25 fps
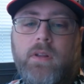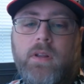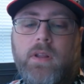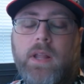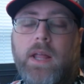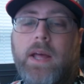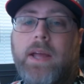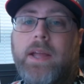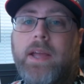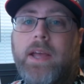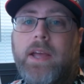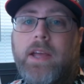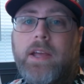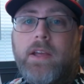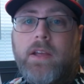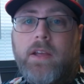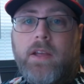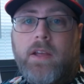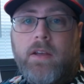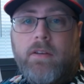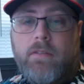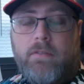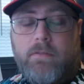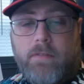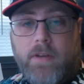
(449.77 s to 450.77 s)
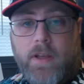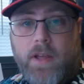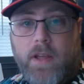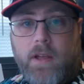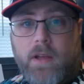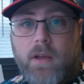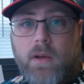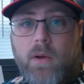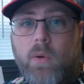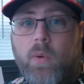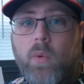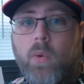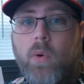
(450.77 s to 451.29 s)
like a
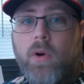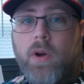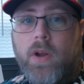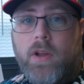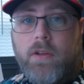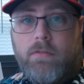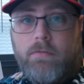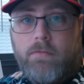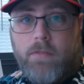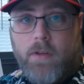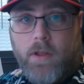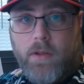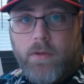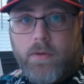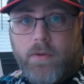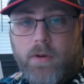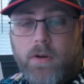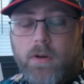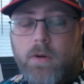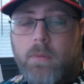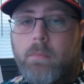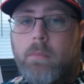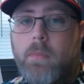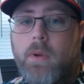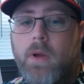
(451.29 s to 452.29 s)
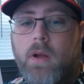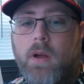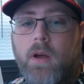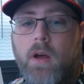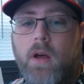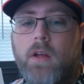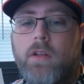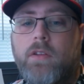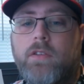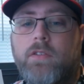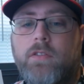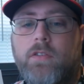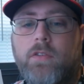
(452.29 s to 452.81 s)
fake or a failure
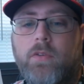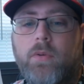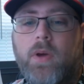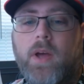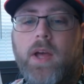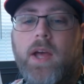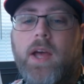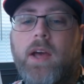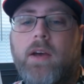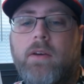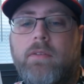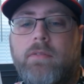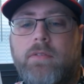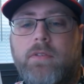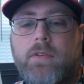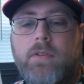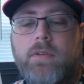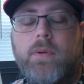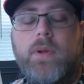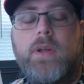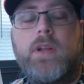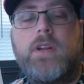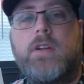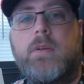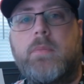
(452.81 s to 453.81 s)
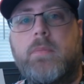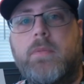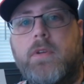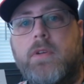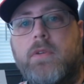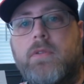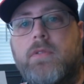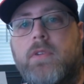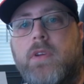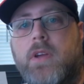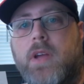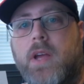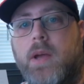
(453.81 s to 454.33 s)
because you have to end up
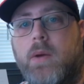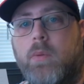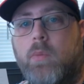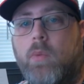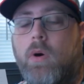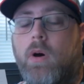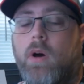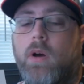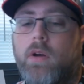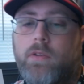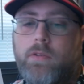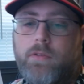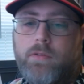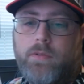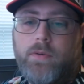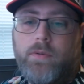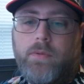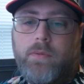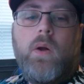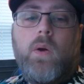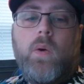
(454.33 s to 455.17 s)
using a walkthrough.